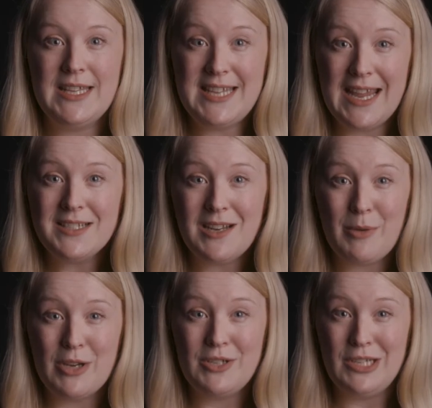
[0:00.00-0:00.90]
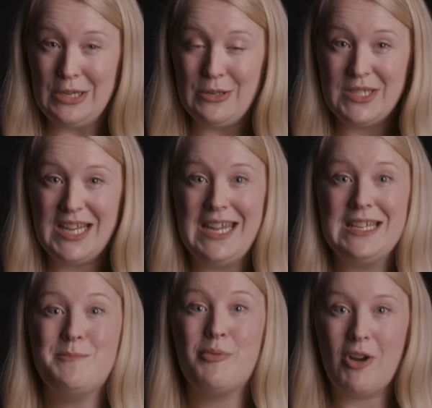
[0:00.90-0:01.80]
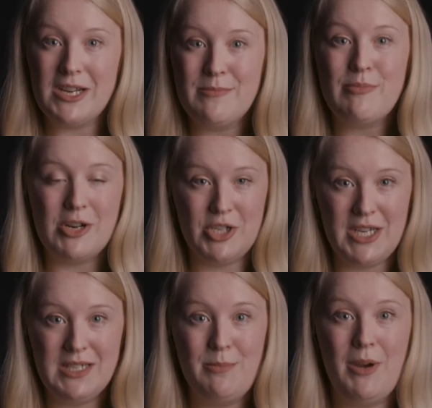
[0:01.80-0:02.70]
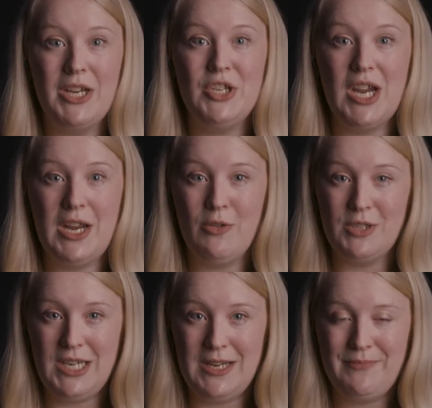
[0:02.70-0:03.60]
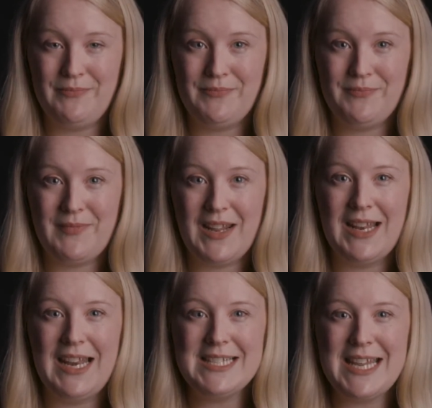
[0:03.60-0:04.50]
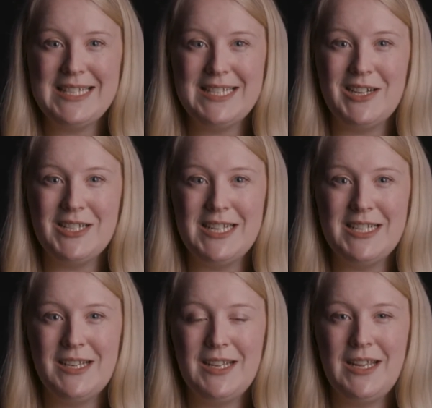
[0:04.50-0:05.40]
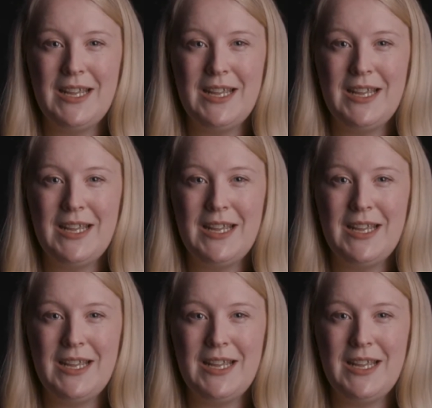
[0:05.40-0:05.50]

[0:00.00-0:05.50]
The text I'm going to use is Pride and Prejudice by Jane Austen. Let's get started.